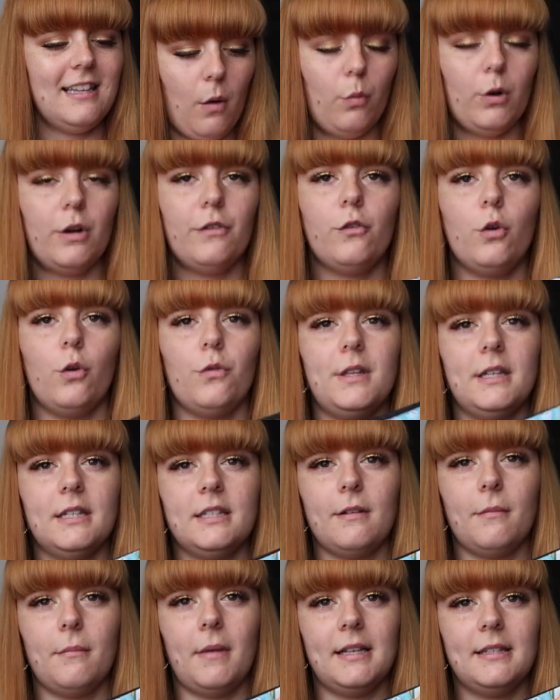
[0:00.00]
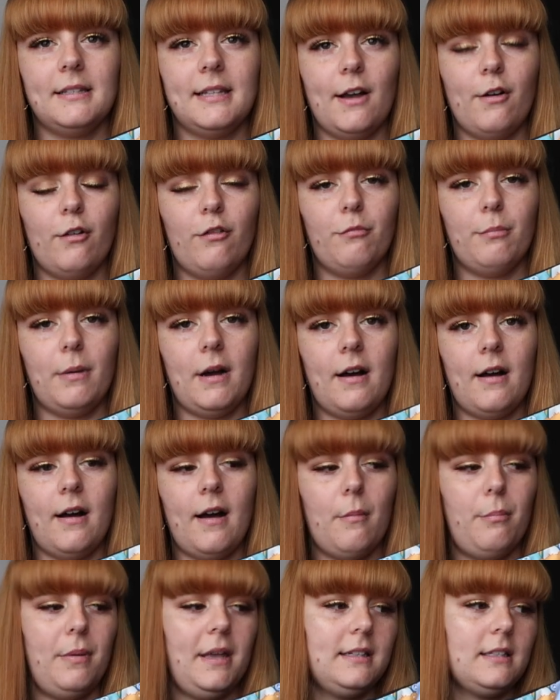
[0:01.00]
I would have got this myself, but
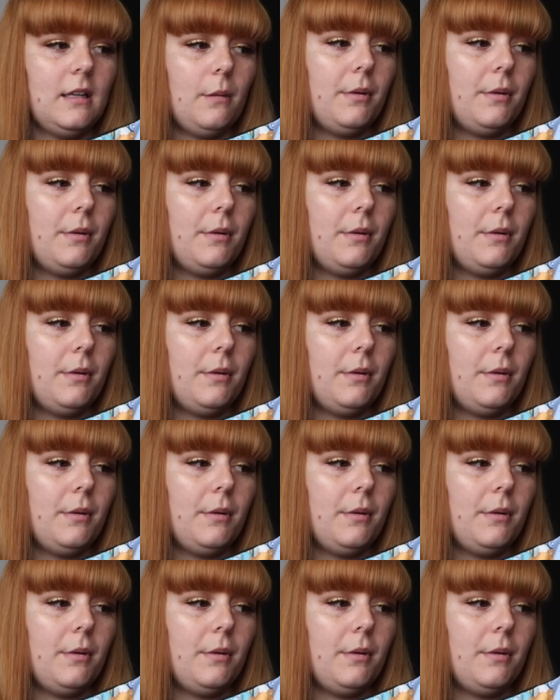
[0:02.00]
I picked